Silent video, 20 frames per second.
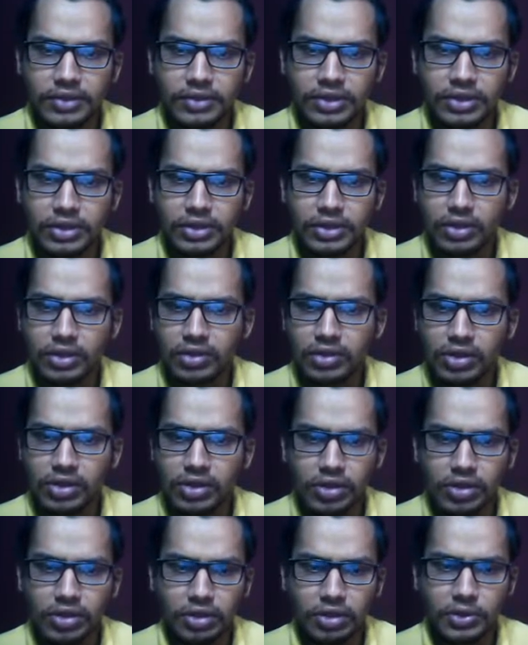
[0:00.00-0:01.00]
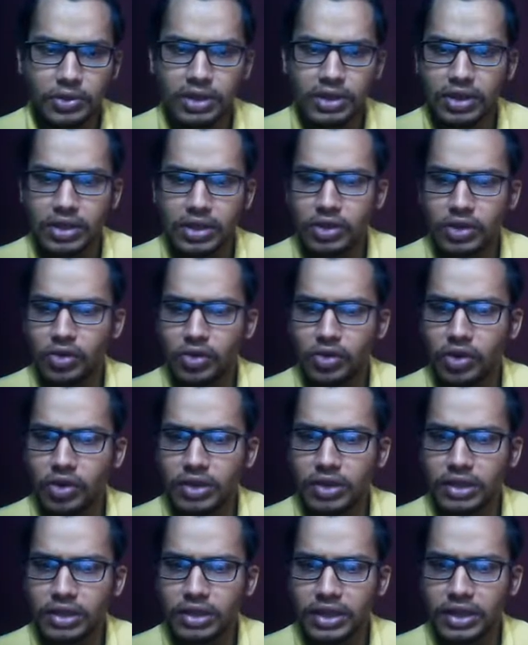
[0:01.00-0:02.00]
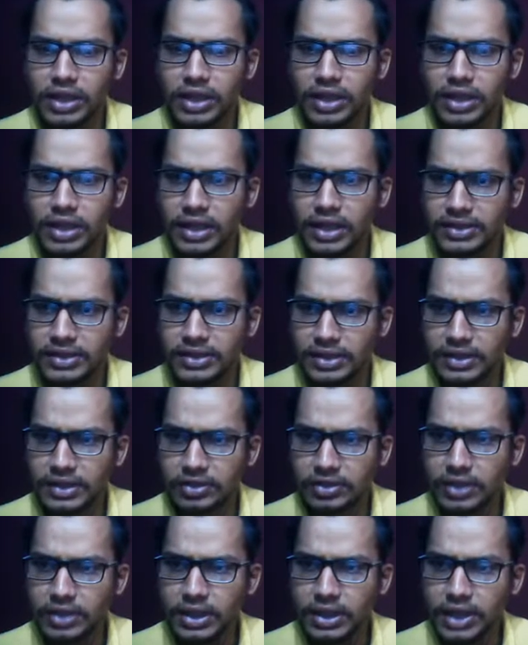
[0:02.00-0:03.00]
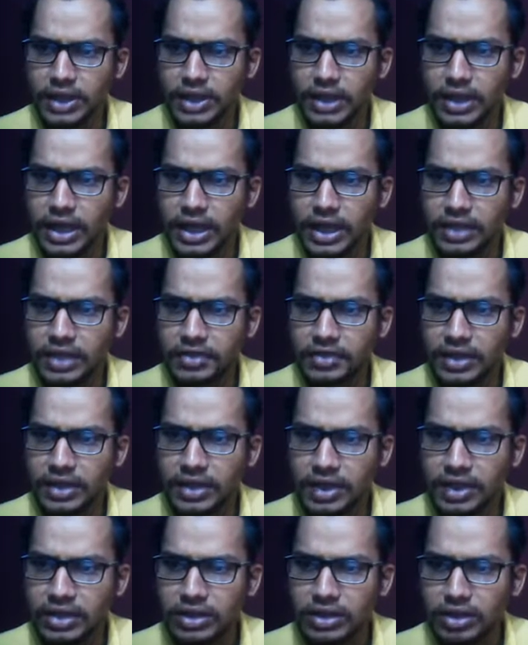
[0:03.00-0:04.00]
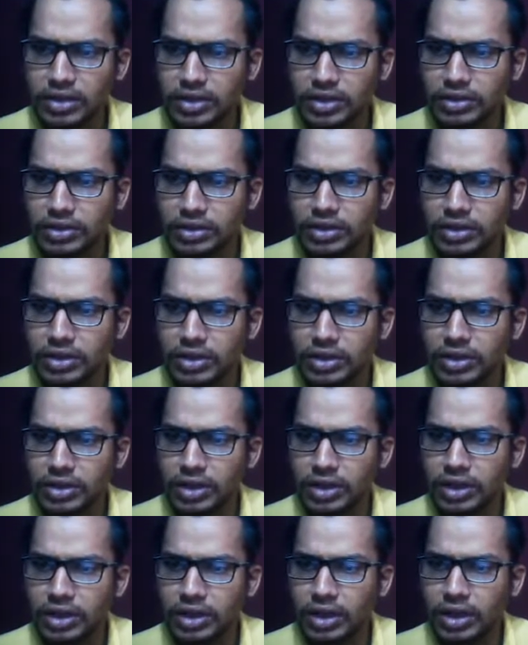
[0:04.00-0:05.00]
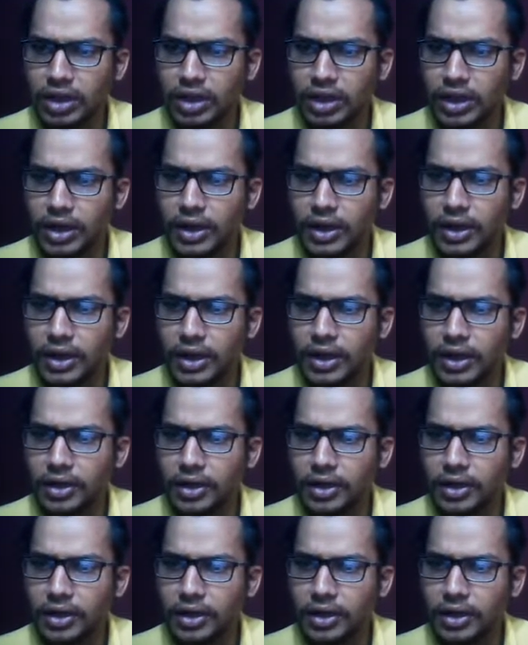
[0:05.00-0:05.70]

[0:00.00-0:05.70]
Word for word: it will automatically go on right side. Okay, and if I click on uh,